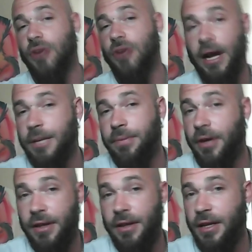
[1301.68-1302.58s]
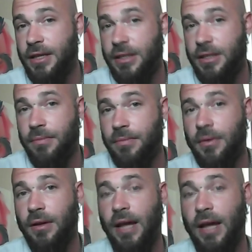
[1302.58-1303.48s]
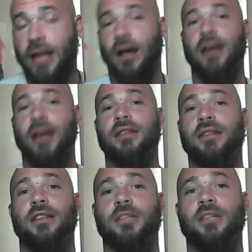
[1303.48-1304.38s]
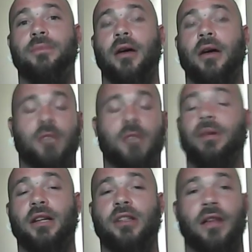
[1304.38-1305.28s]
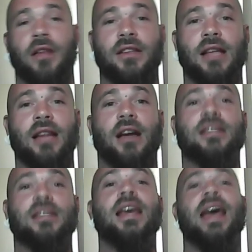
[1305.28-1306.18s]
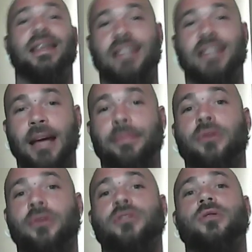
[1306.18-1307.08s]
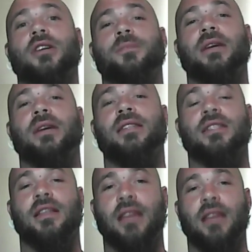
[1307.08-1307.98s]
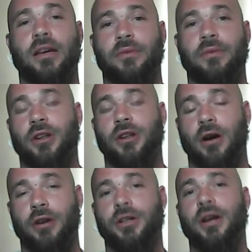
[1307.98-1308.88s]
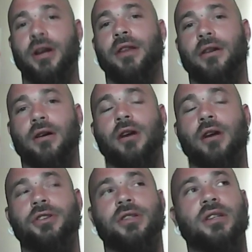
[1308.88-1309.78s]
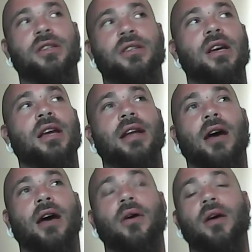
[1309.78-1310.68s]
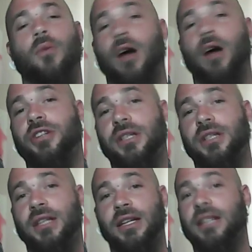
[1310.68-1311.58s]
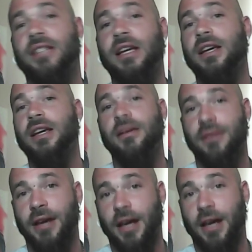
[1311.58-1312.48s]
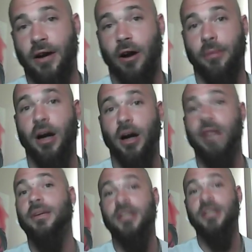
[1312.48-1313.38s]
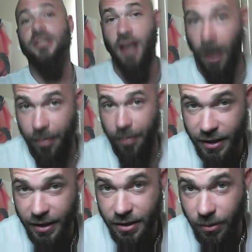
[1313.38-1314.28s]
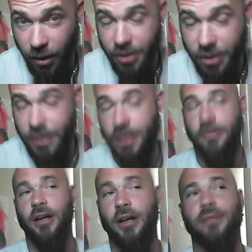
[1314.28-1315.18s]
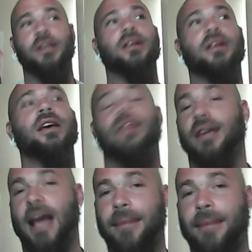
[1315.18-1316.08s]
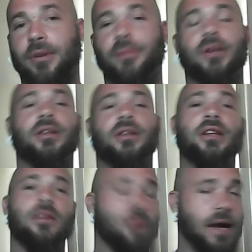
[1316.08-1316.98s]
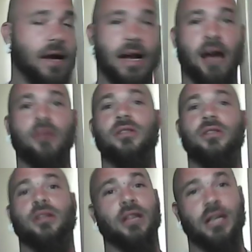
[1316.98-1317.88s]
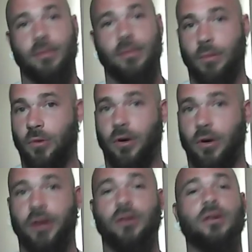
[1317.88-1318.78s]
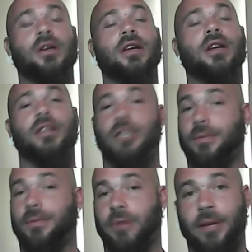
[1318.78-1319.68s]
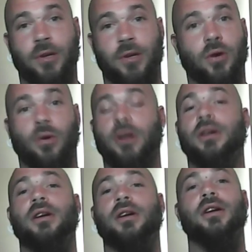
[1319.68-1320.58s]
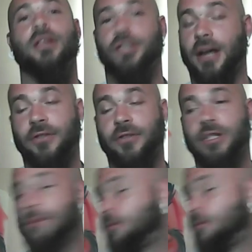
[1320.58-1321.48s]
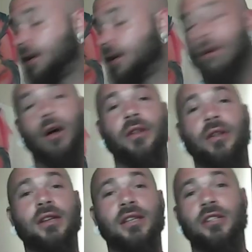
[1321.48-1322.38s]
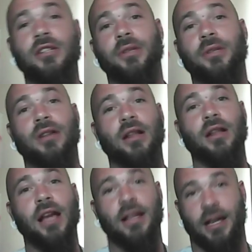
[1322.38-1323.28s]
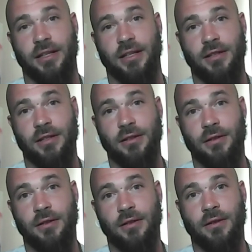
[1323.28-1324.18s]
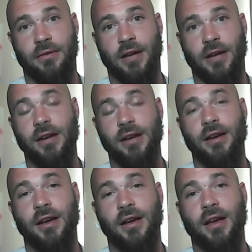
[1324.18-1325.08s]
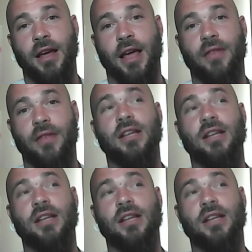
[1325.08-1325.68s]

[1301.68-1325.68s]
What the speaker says: tried to put these ley lines and these buildings on these ley lines as temples or as places that they could recharge their consciousness. Now, Washington D.C. in our monuments, the obelisk, the Washington Monument, the Capitol Building, the White House, the Lincoln Memorial, the Supreme Court, the Jefferson Memorial, all these things are built on ley lines. Okay. And those